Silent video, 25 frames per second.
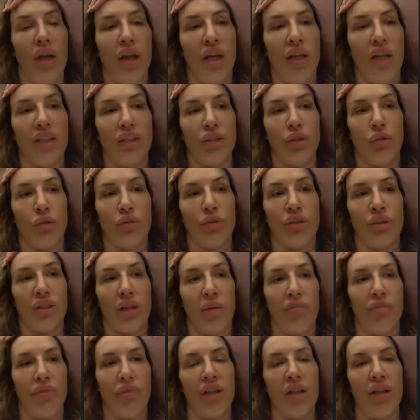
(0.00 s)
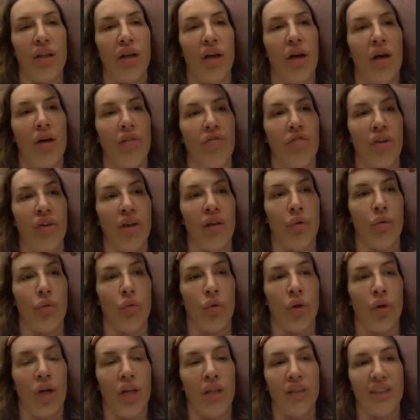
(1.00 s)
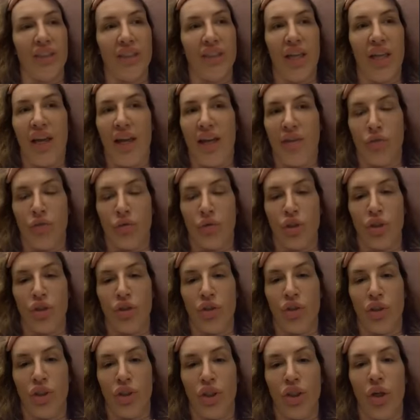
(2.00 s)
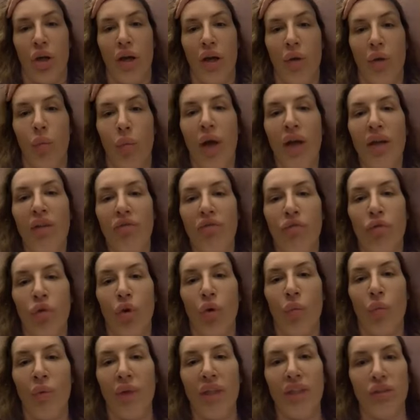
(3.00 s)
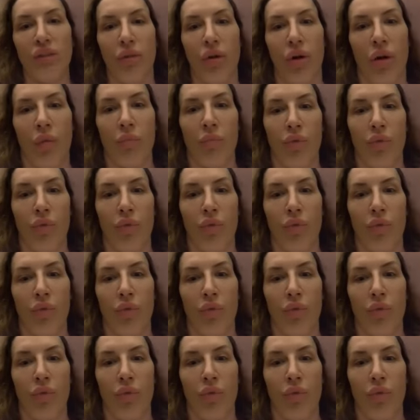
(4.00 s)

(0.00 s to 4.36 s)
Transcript: It's not something that I feel like scared or to shy away from. It's